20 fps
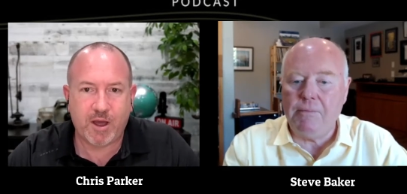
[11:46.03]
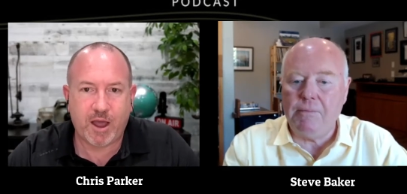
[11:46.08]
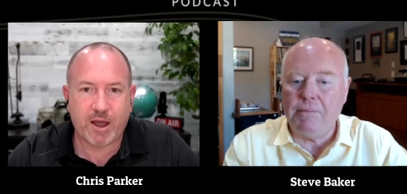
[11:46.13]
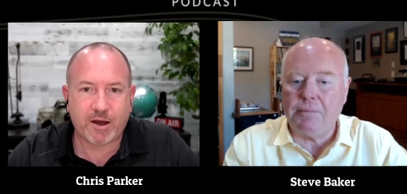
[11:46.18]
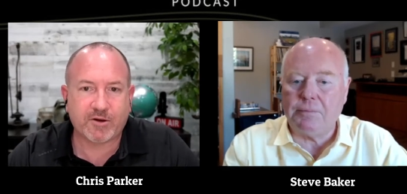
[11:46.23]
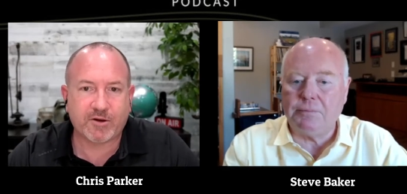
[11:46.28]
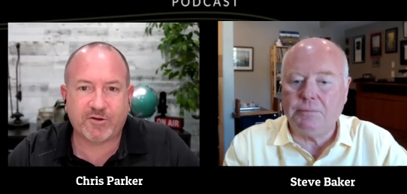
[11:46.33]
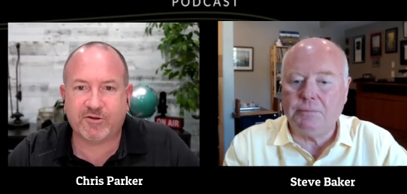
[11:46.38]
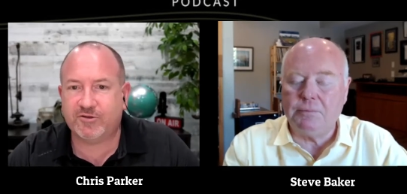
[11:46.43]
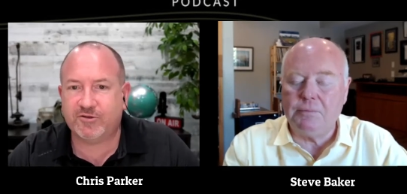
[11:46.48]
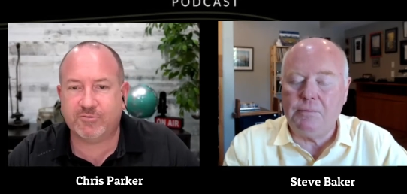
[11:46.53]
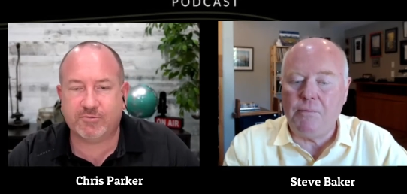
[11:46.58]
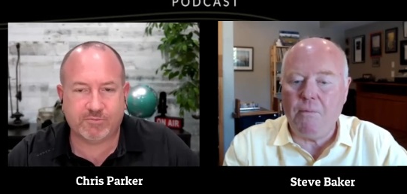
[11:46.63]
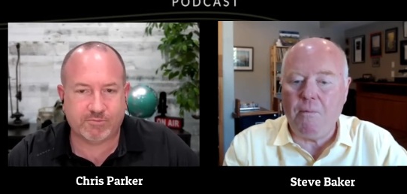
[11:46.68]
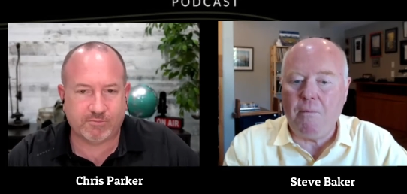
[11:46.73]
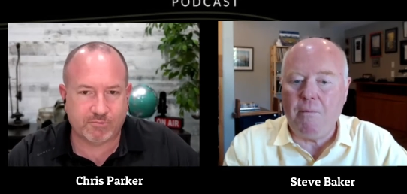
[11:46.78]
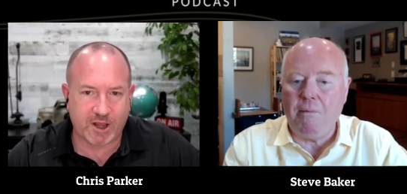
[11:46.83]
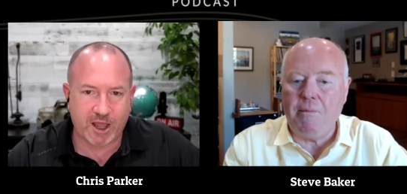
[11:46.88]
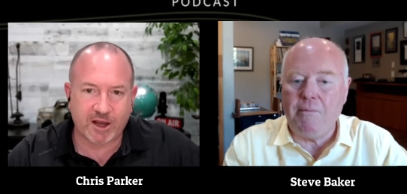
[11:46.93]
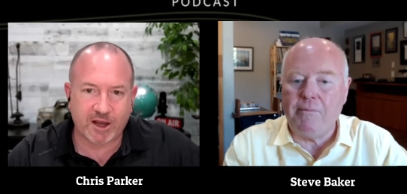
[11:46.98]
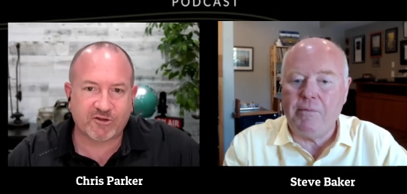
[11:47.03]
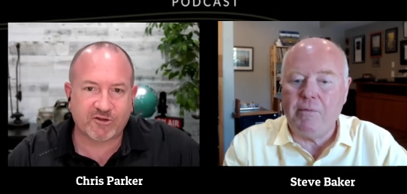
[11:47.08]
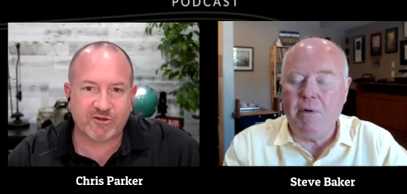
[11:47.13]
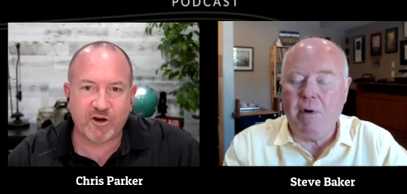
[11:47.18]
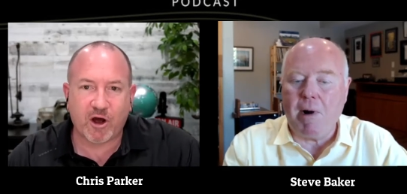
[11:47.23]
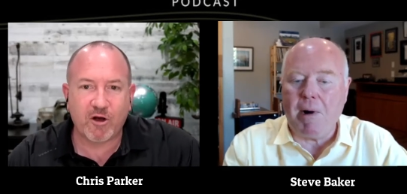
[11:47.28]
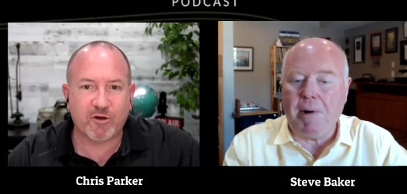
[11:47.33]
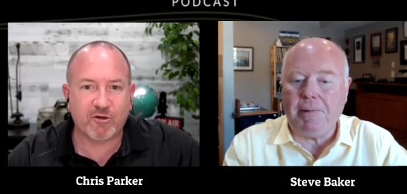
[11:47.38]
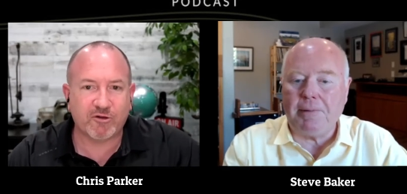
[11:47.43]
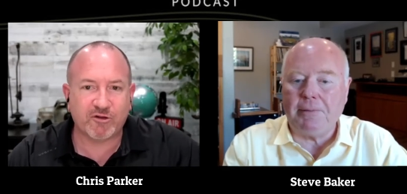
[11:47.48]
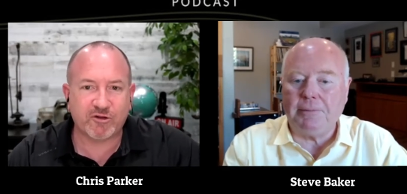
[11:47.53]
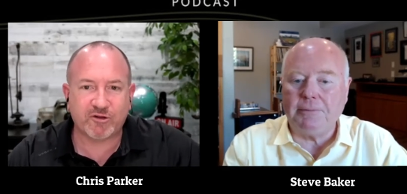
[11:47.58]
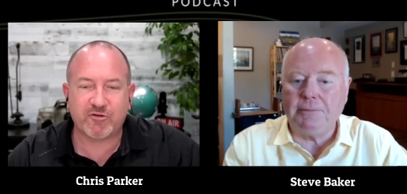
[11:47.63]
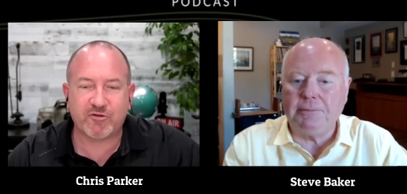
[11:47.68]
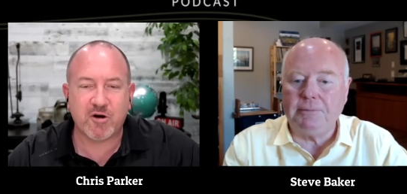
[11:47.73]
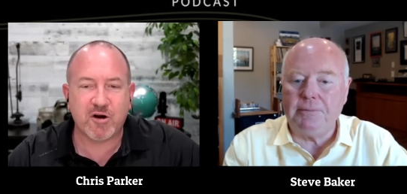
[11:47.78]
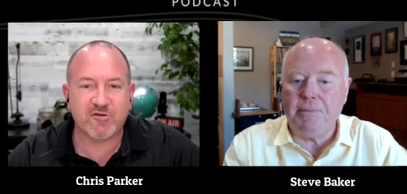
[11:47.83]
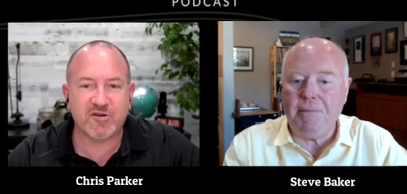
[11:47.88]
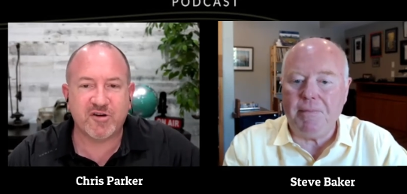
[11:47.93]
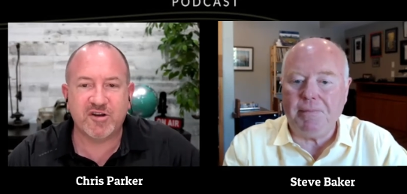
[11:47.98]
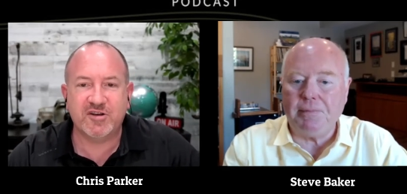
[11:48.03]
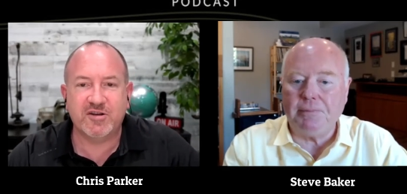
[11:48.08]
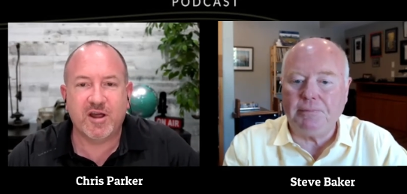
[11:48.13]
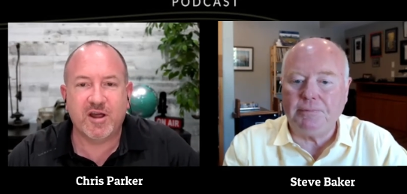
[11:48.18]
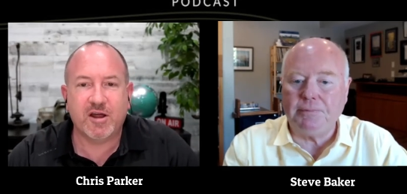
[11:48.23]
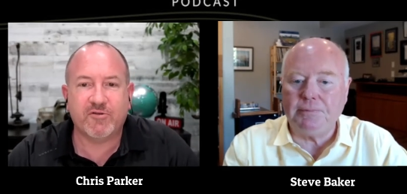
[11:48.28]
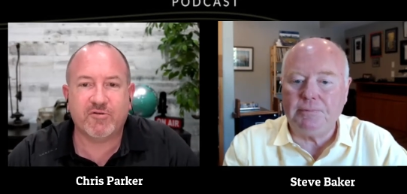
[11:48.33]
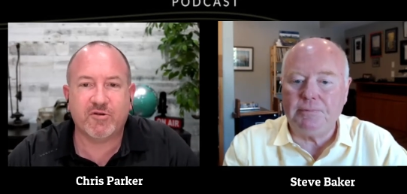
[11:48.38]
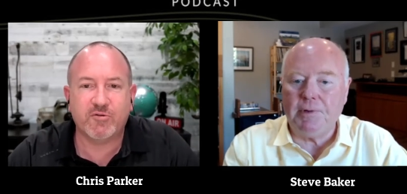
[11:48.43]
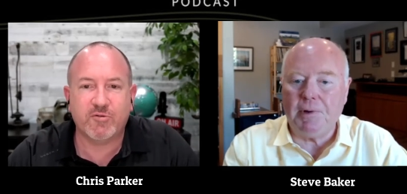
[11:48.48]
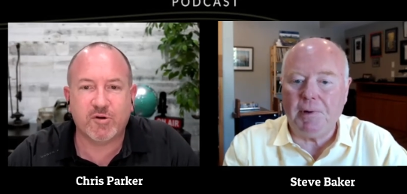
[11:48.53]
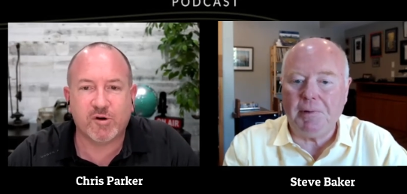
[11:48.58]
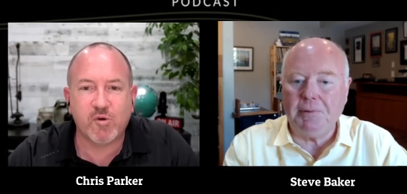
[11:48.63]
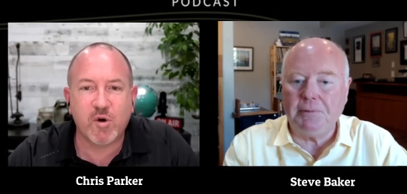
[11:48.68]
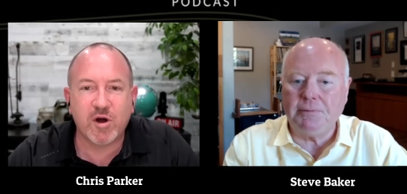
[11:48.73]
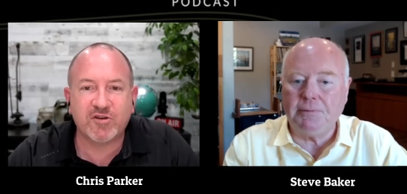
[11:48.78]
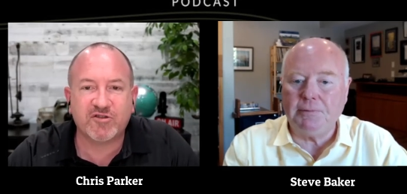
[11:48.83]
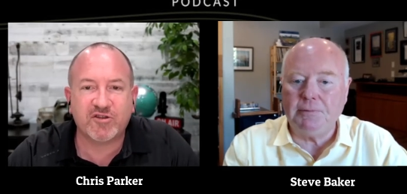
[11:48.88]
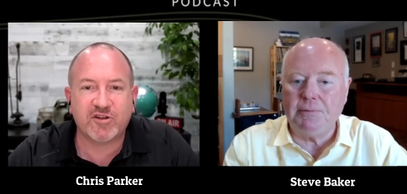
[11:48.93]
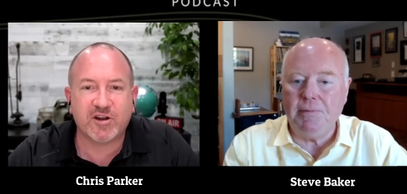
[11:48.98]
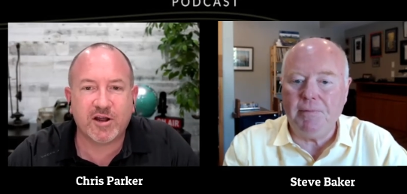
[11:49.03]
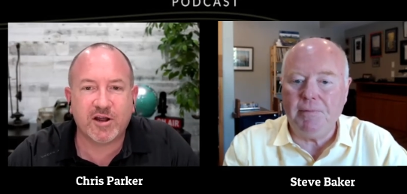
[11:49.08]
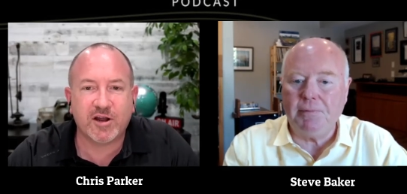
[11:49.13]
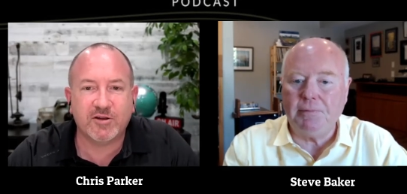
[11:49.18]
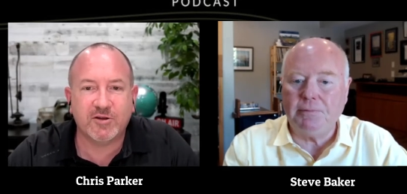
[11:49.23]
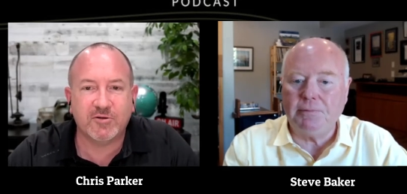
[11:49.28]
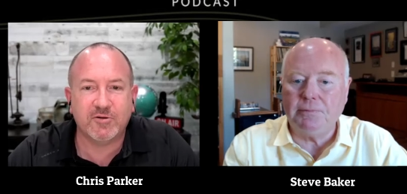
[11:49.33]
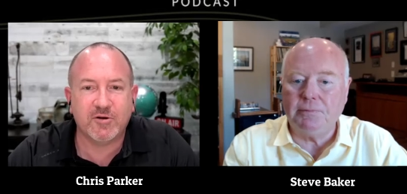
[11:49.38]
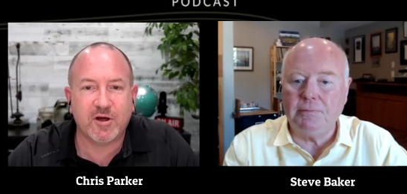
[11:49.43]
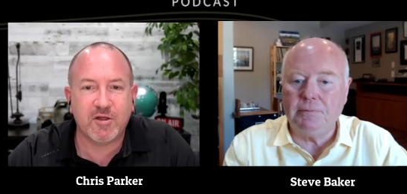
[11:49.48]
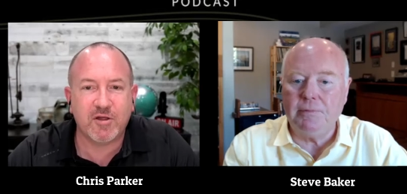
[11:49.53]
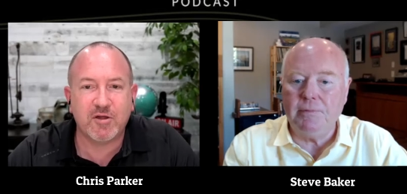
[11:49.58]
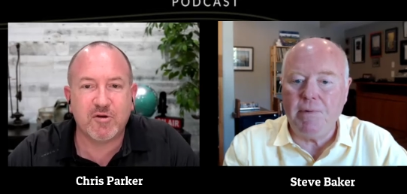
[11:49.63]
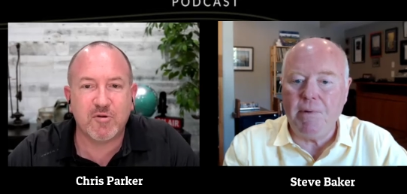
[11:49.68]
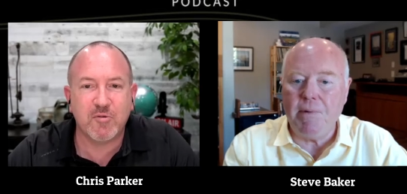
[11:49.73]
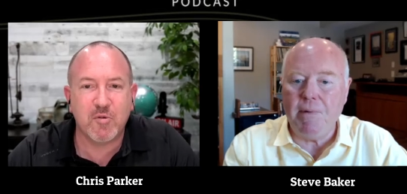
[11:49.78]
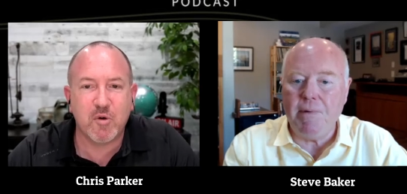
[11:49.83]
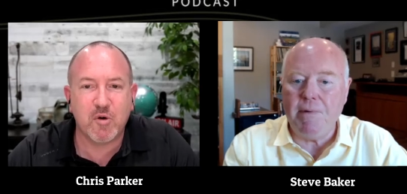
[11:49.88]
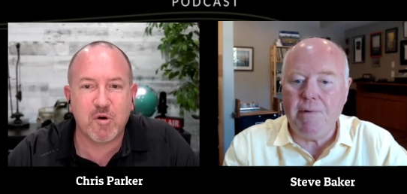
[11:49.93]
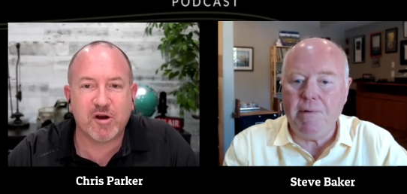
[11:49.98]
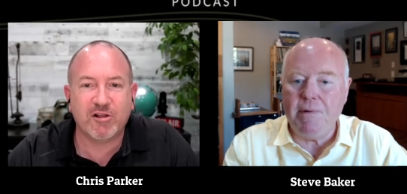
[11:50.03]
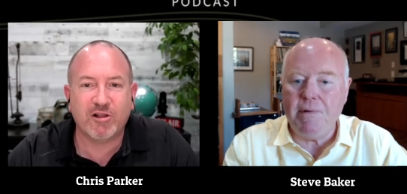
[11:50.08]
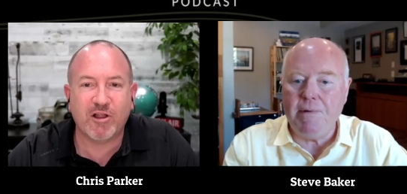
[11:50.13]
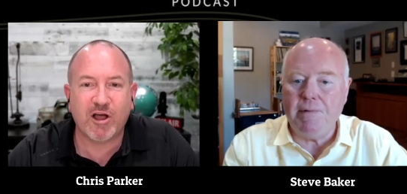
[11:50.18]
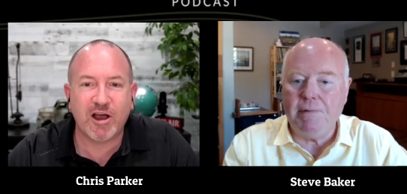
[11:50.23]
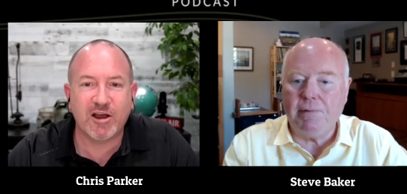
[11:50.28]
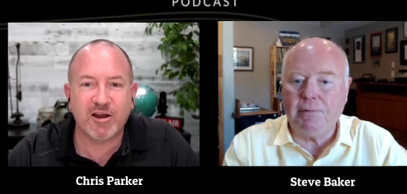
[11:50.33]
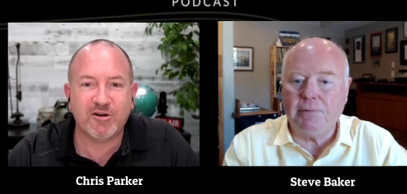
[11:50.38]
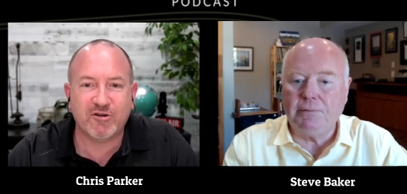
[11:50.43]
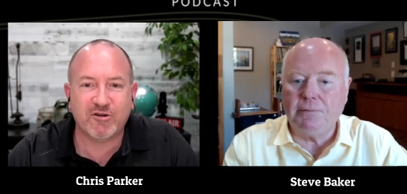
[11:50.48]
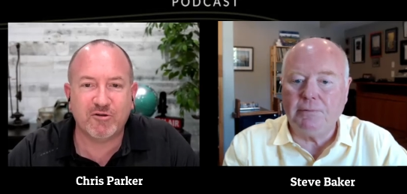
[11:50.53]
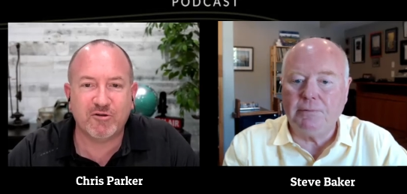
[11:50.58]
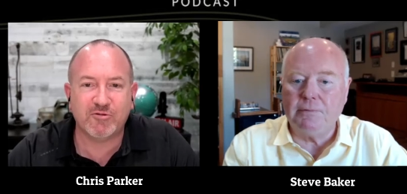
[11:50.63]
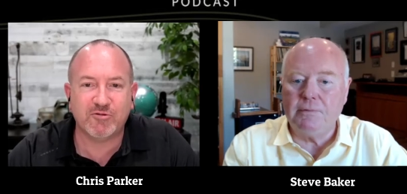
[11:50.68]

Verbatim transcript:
Speaker 1: X X dollars for every every request that I do, I think they're more inclined to